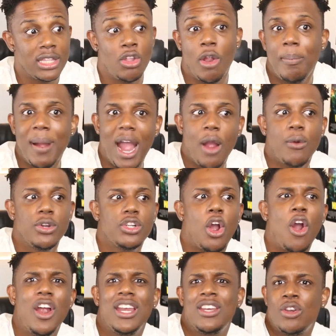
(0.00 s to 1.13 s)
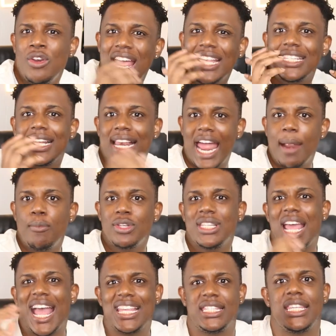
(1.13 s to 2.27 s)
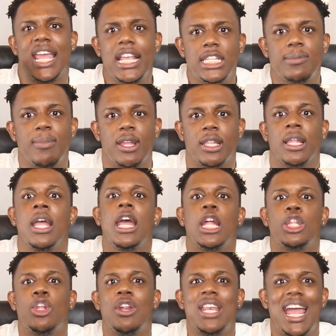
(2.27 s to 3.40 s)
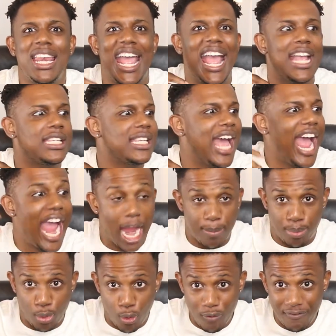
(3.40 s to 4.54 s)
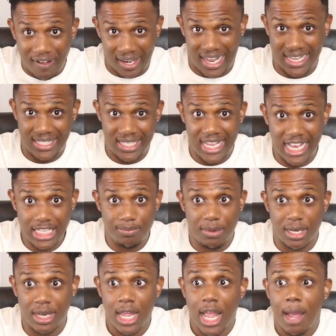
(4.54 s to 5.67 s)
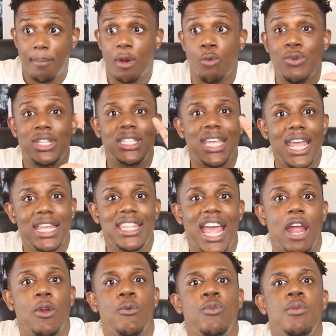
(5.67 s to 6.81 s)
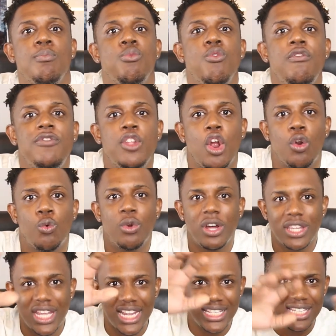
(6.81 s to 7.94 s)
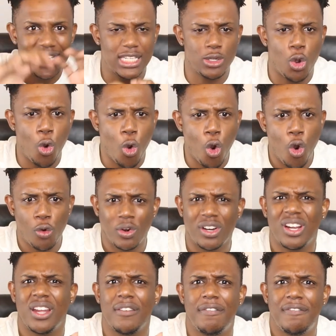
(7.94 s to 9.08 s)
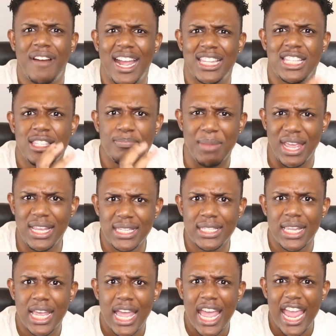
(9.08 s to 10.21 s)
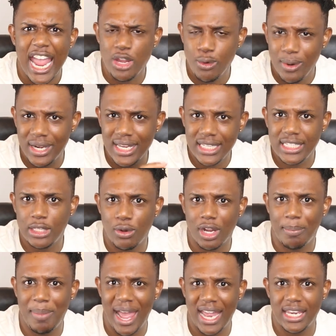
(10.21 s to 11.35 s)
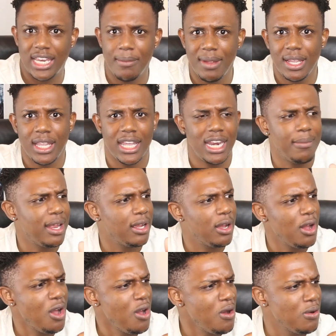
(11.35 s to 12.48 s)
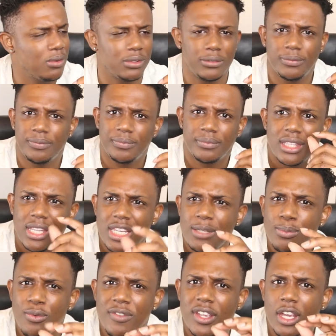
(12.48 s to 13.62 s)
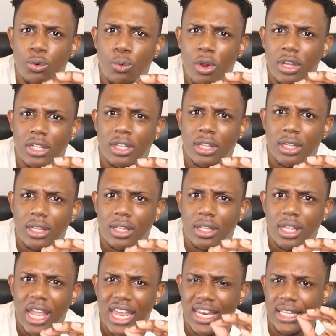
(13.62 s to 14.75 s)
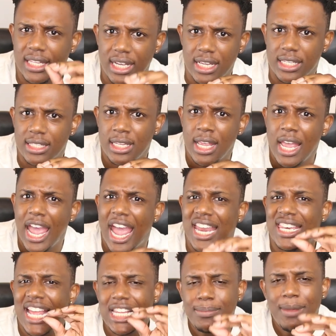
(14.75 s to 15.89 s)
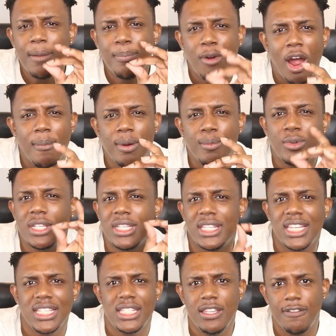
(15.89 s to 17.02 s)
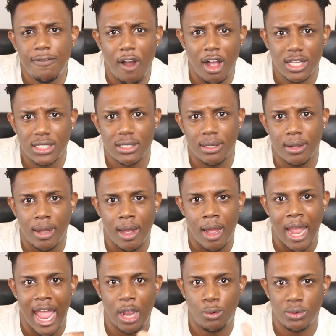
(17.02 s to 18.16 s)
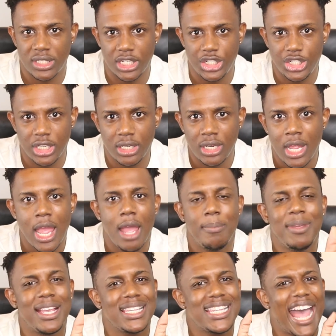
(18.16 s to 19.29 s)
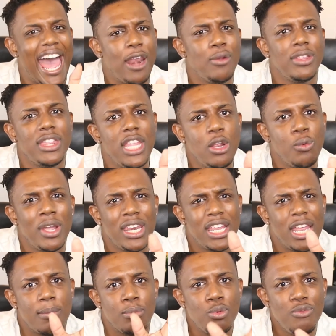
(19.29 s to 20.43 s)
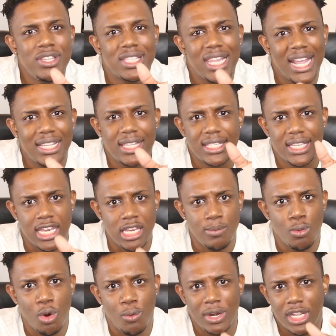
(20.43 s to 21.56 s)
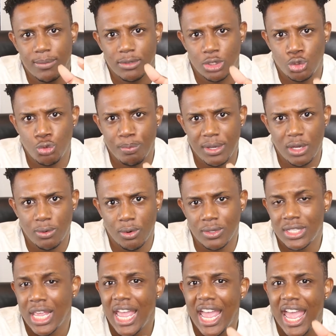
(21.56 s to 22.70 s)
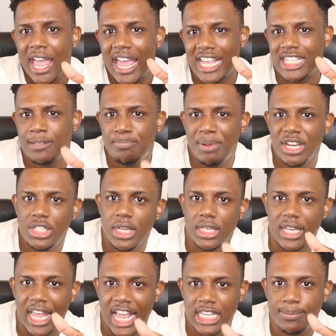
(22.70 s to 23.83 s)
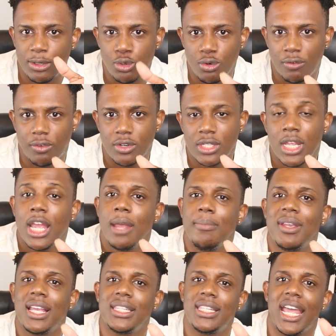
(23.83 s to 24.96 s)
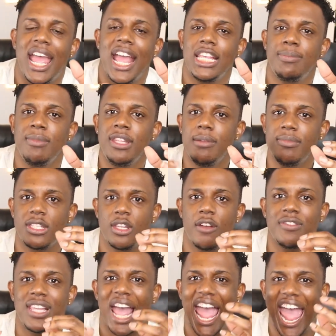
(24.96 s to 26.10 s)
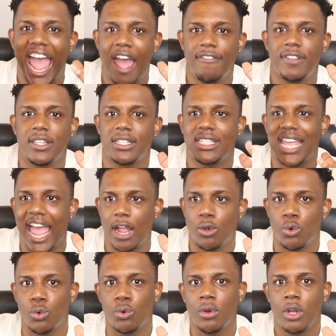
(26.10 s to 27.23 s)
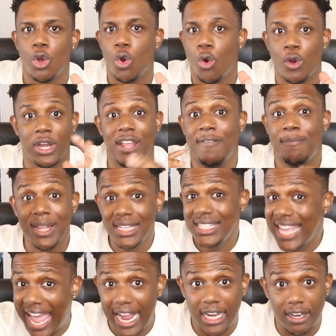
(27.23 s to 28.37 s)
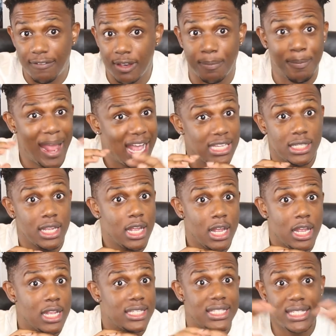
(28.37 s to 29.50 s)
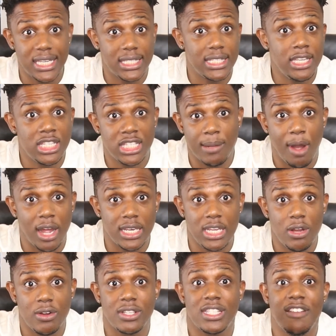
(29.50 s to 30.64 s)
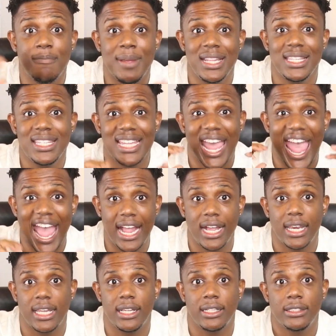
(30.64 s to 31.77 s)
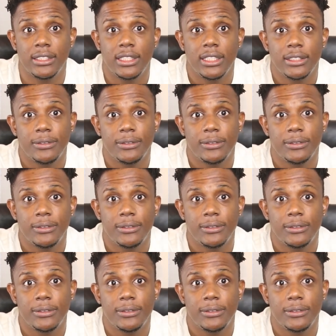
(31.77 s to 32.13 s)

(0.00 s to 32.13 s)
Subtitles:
Their powers aren't, they're not as glamorous as the X-Men. They're not as high profile as the X-Men, but we take that, we move their world into this horror confined space, and you release it during a pandemic, and I'm like, oh, this movie could work. And it does. And that's my problem with the Disney Fox acquisition, because I don't think we're gonna get movies like this anymore when it comes to superheroes, especially in the X-Men universe, because the X-Men themselves have to tackle, or they've been tackling for the past 60 some odd years, they've been tackling